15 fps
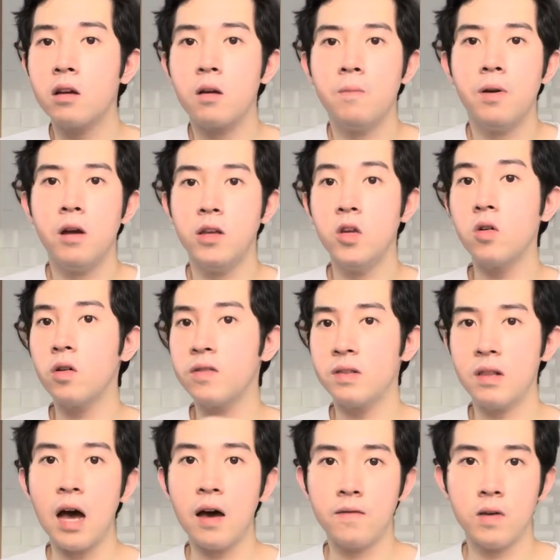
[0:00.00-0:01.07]
compare
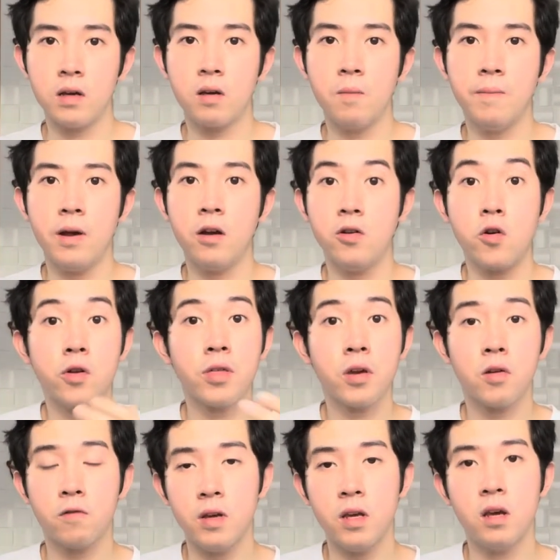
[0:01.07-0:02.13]
Yugoslavia, compare North
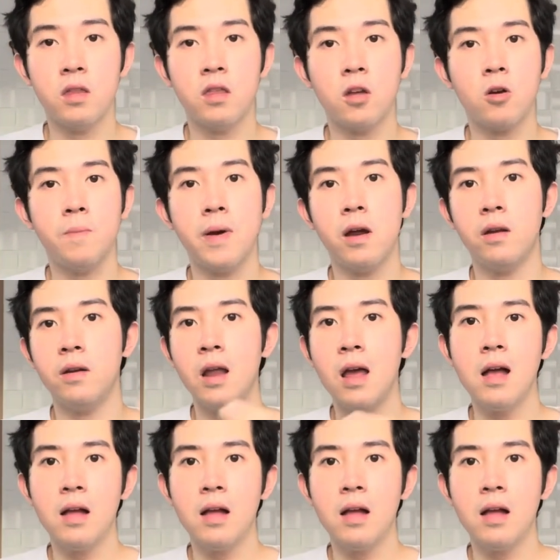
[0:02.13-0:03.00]
Korea, compare